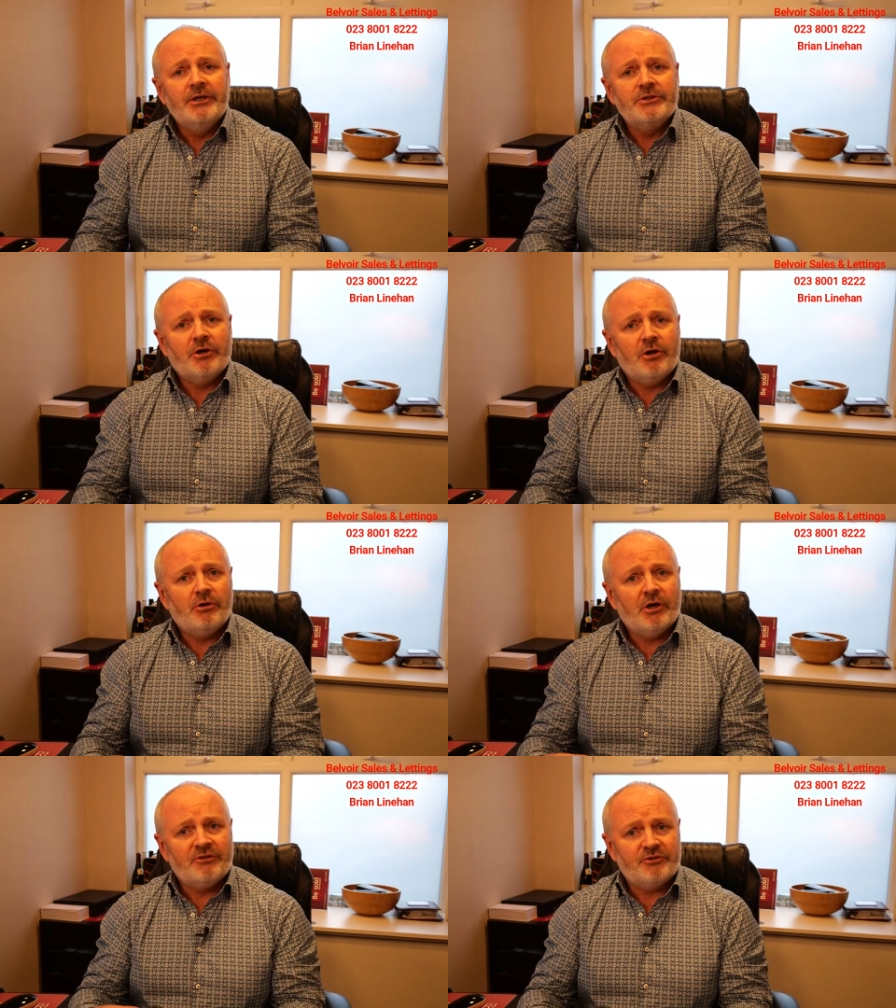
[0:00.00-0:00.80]

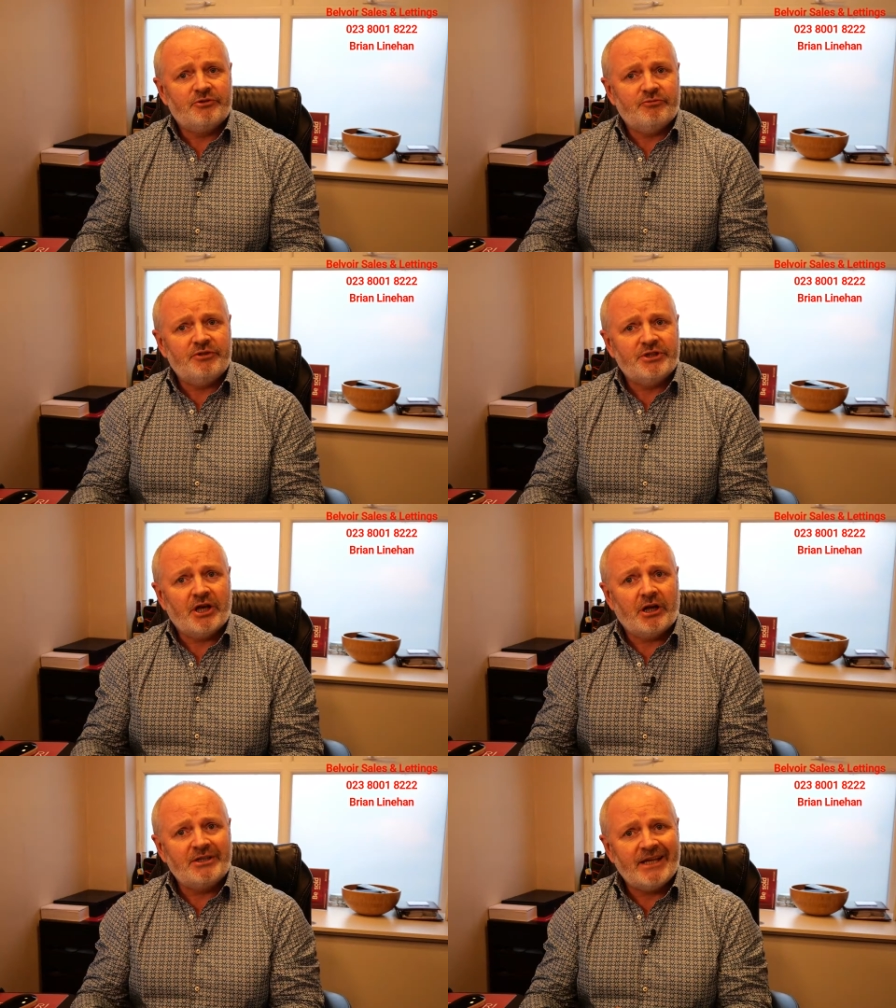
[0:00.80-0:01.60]
So I just
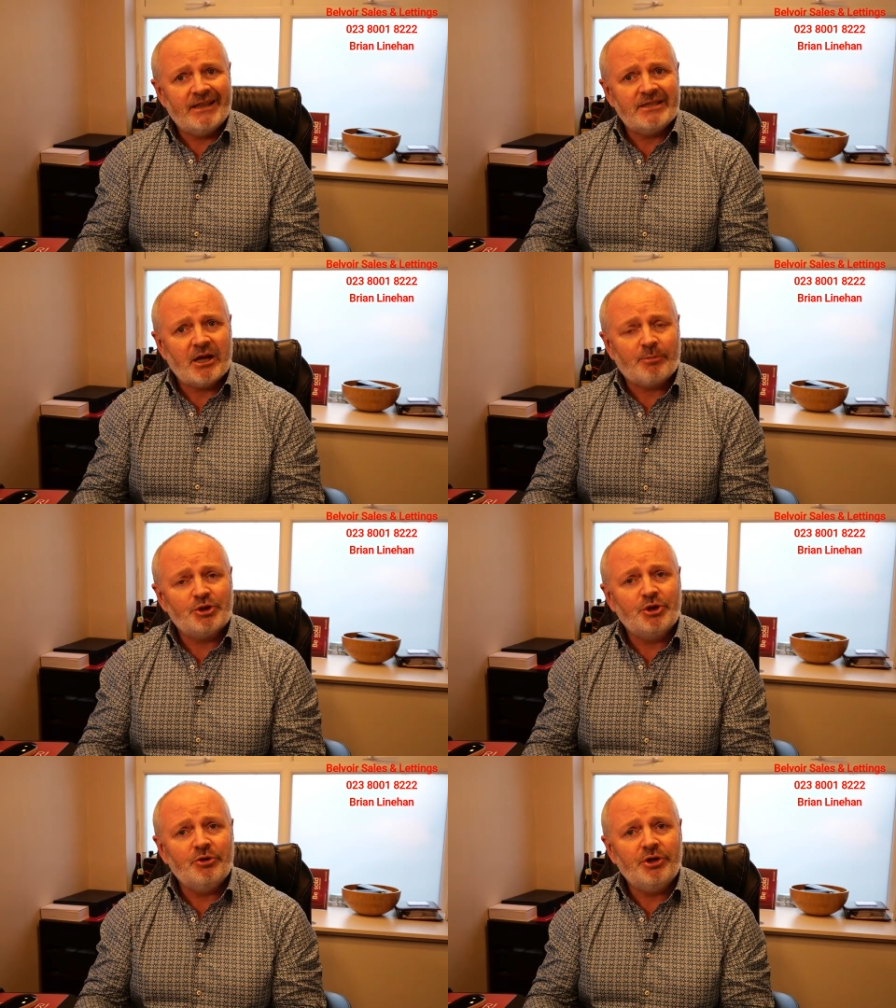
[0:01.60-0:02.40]
decided I'd take this
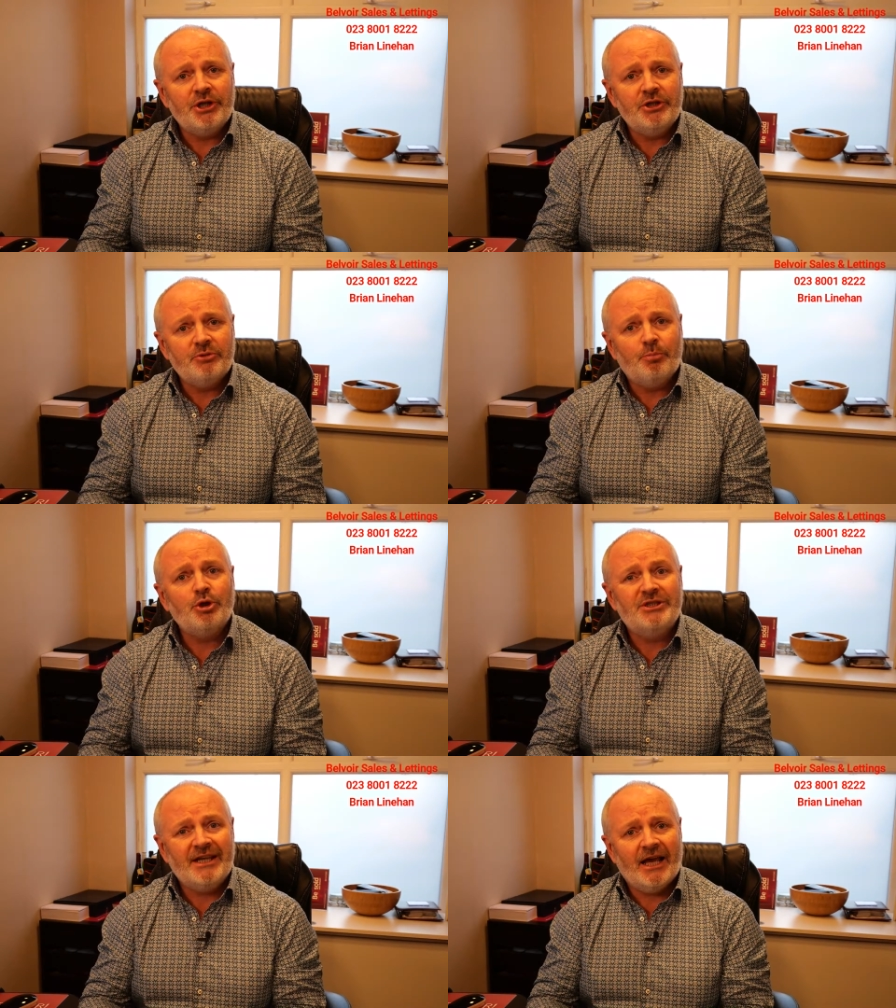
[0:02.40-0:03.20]
opportunity to
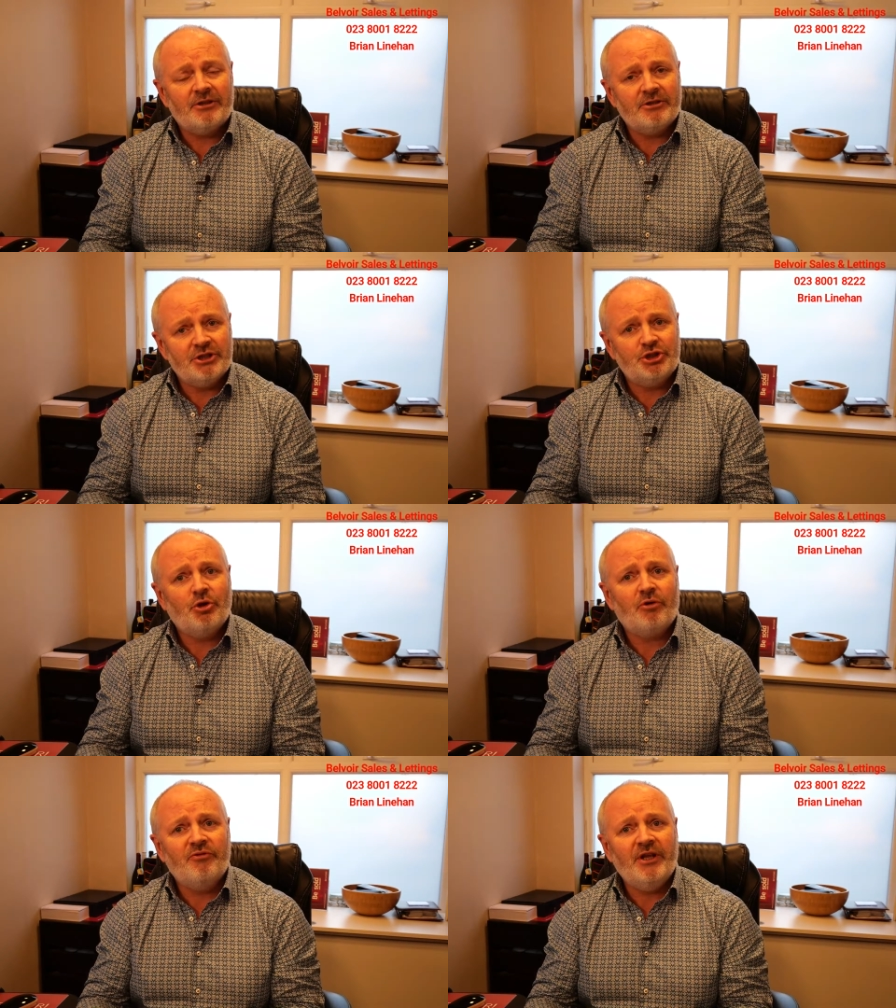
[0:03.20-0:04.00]
put together this
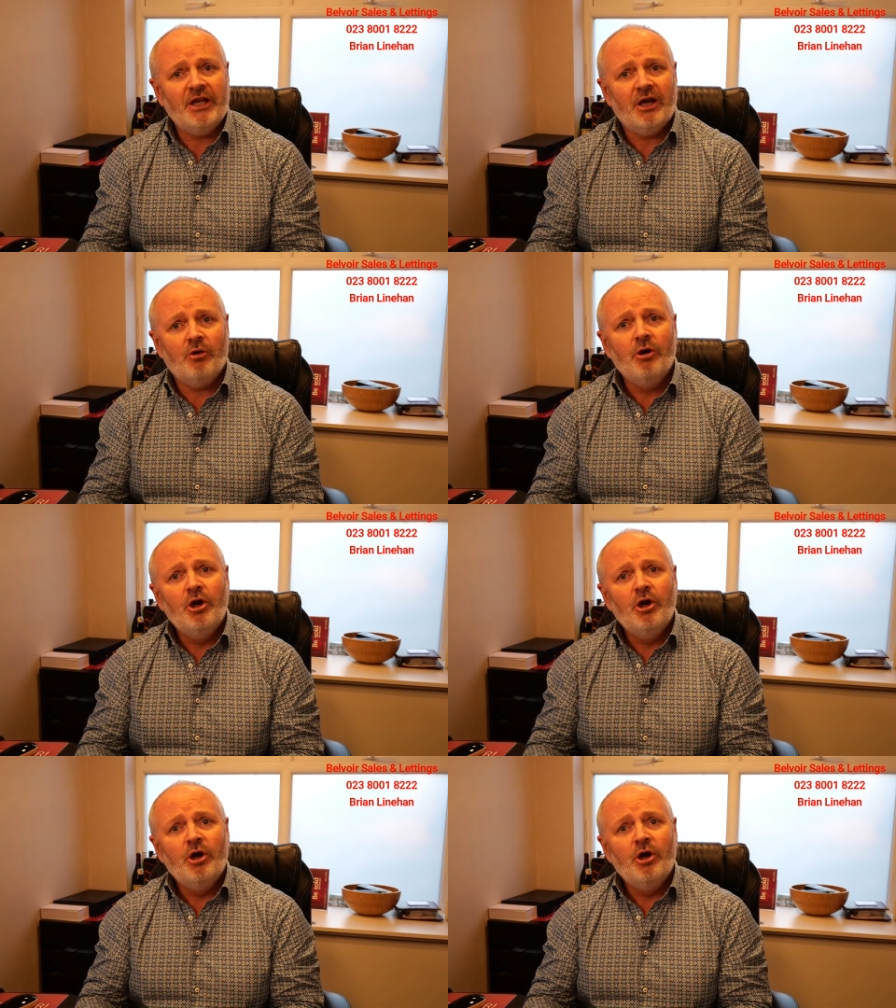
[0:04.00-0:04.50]
short video